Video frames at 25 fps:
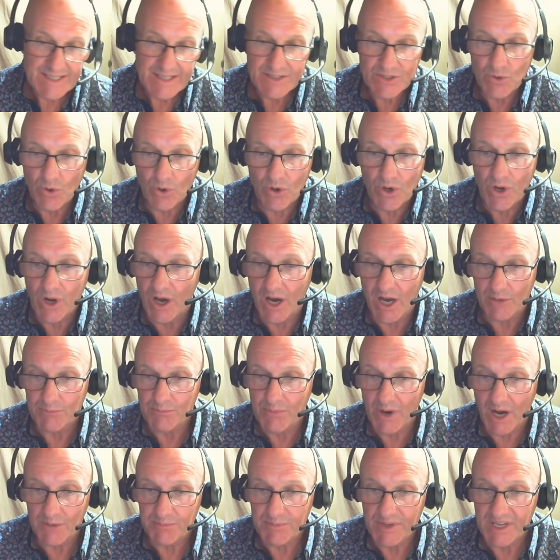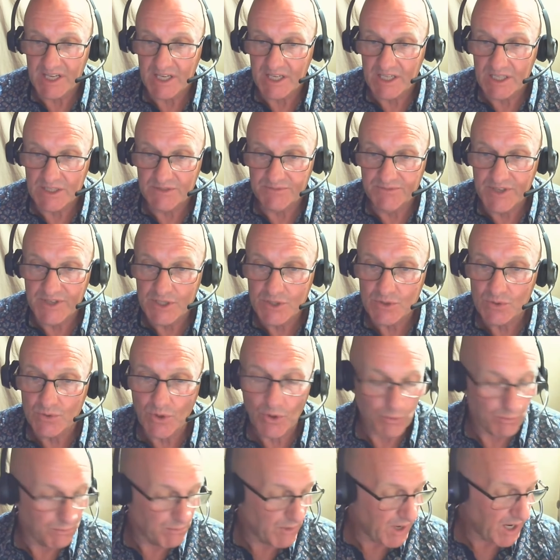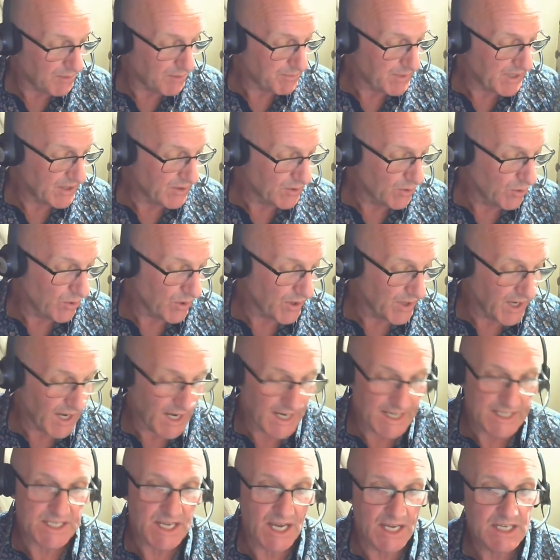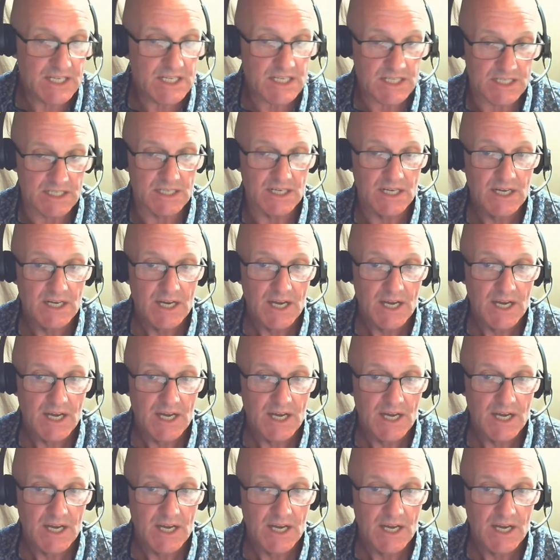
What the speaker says: your client might be an individual or might be an organization.